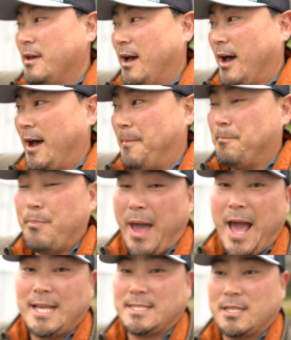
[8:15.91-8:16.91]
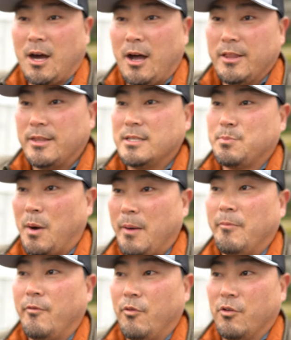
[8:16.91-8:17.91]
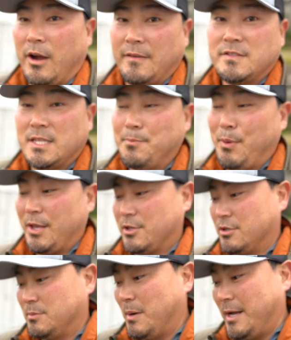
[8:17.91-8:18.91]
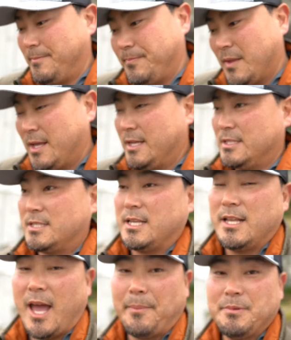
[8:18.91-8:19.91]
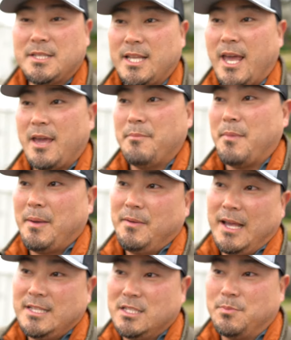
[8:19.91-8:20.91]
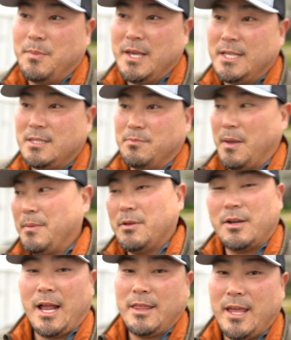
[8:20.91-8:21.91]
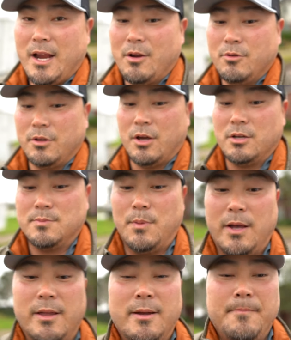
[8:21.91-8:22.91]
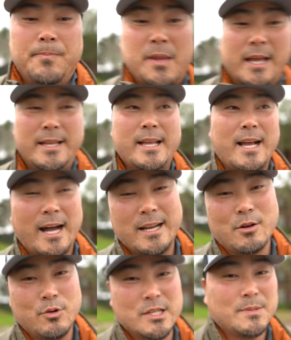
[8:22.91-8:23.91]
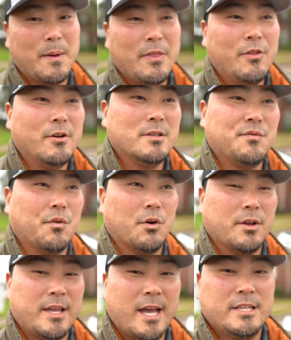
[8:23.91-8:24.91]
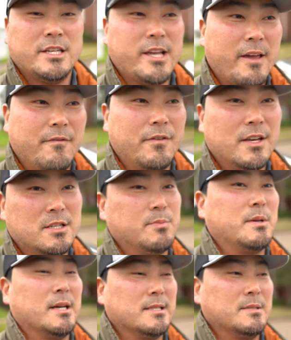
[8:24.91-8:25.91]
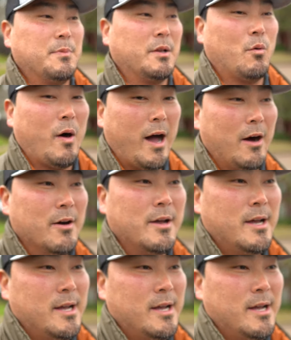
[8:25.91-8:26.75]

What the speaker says: bass caught in this pond before. I've seen pictures, but just didn't happen today. Maybe I just missed, maybe they're not there, who knows, but it did kind of quench my thirst for catching a fish because it's been a while.